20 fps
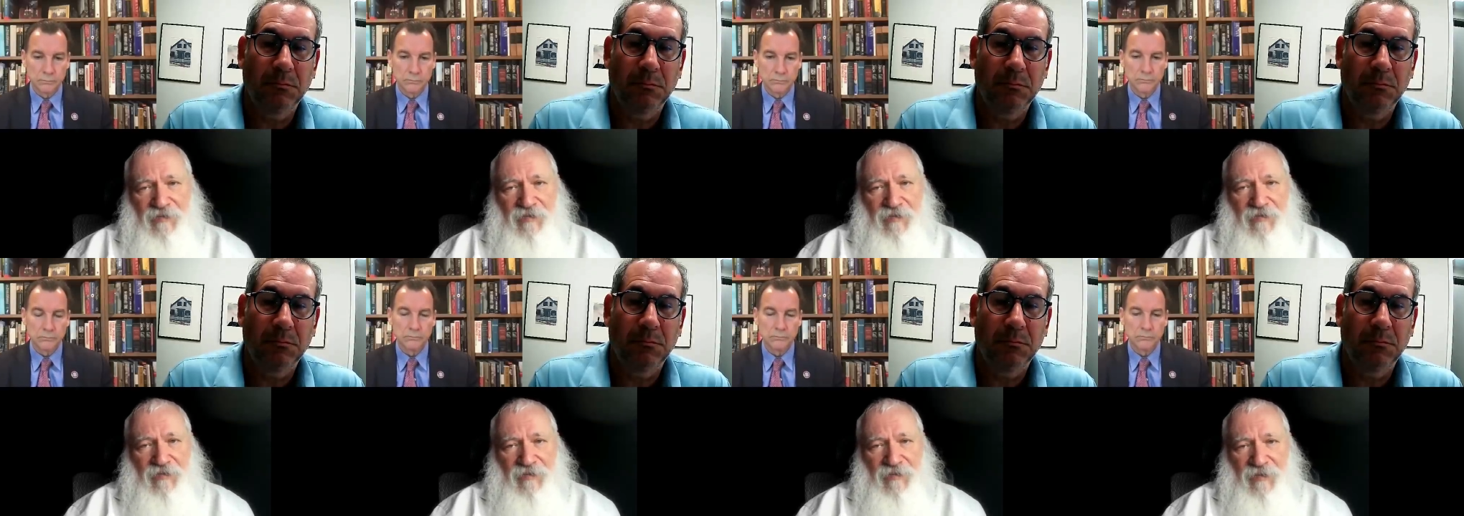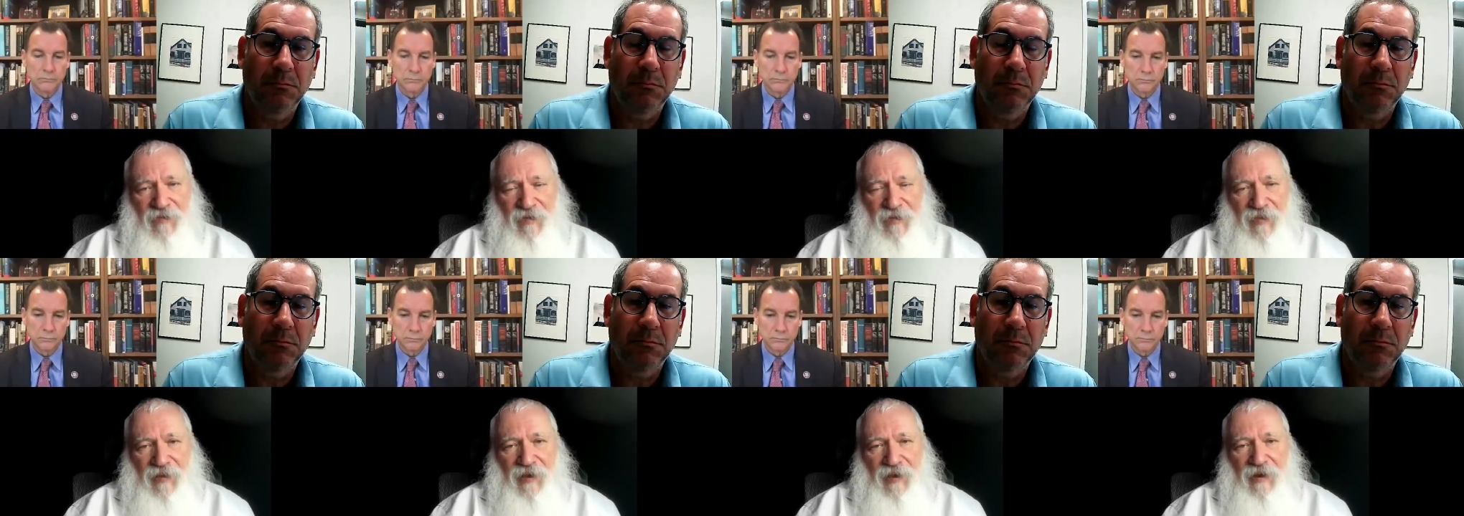
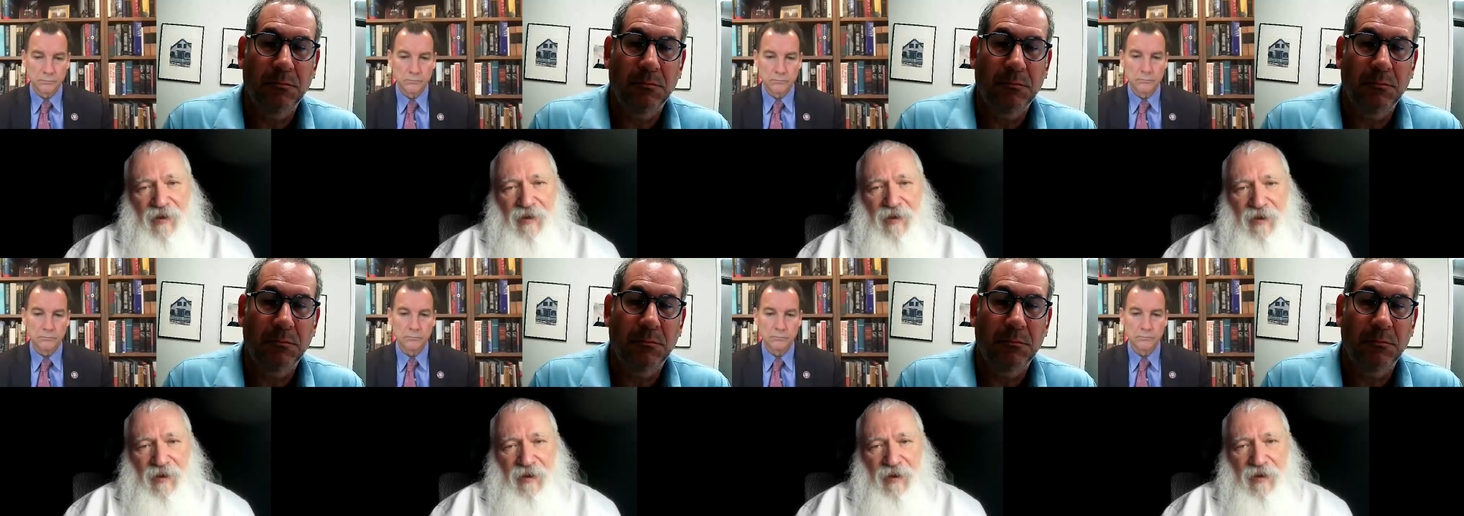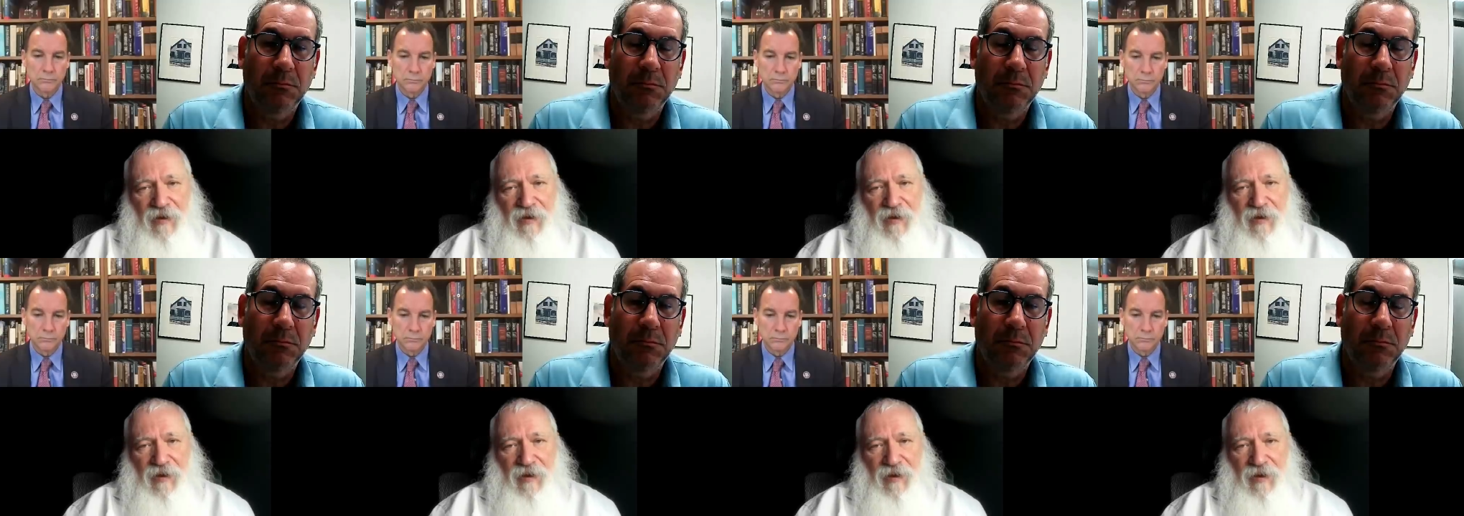
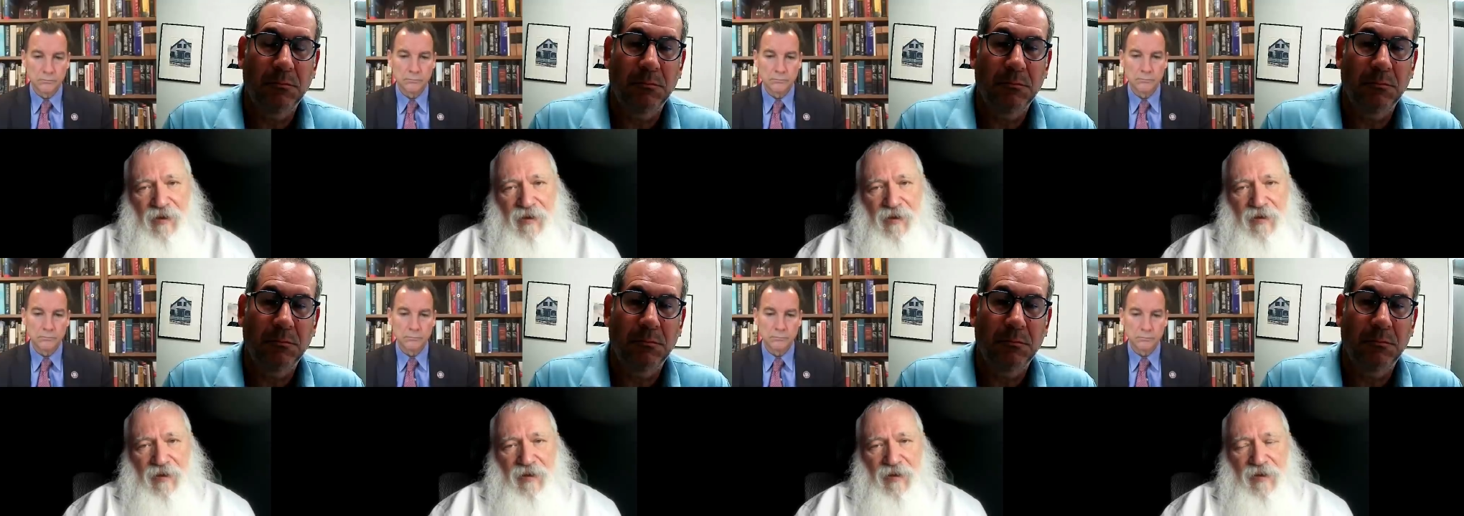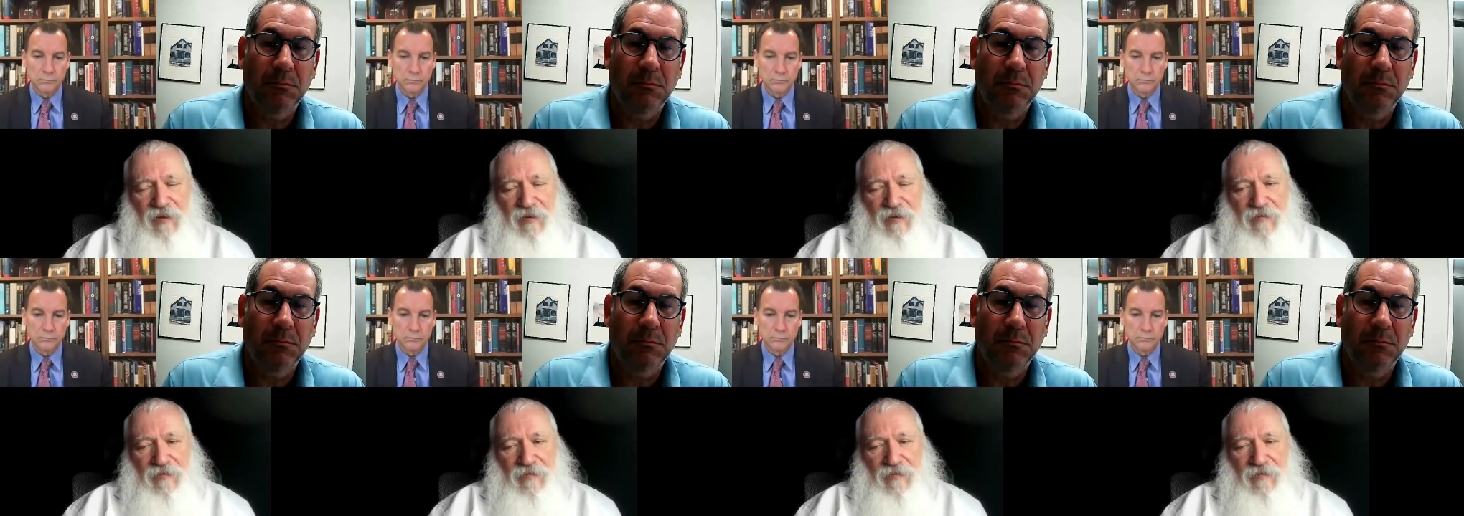[no speech]